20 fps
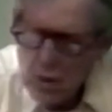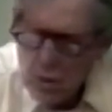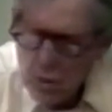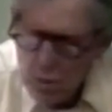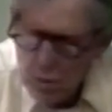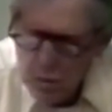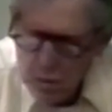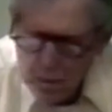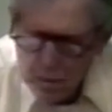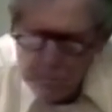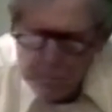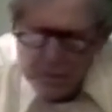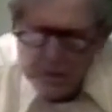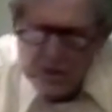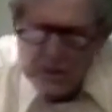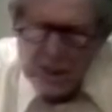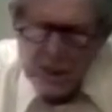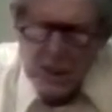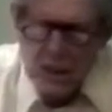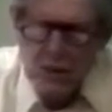all
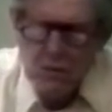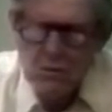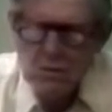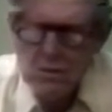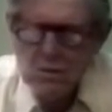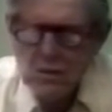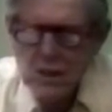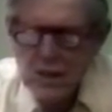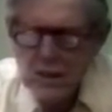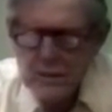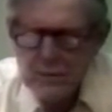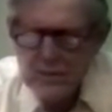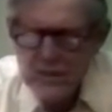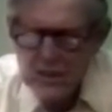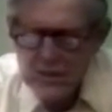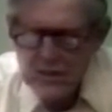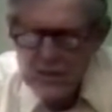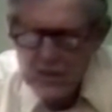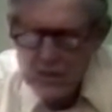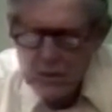particular life
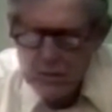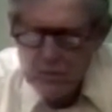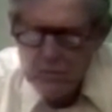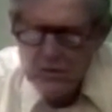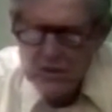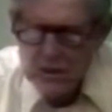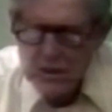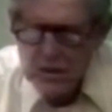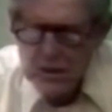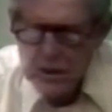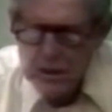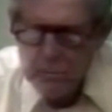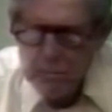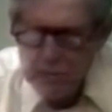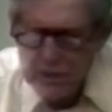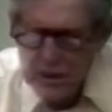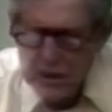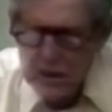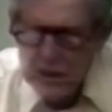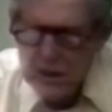systems in their
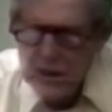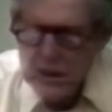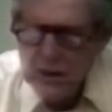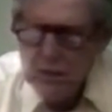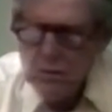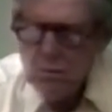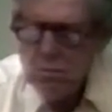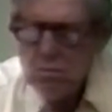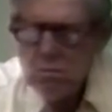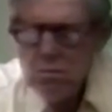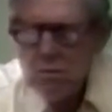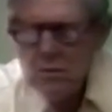being,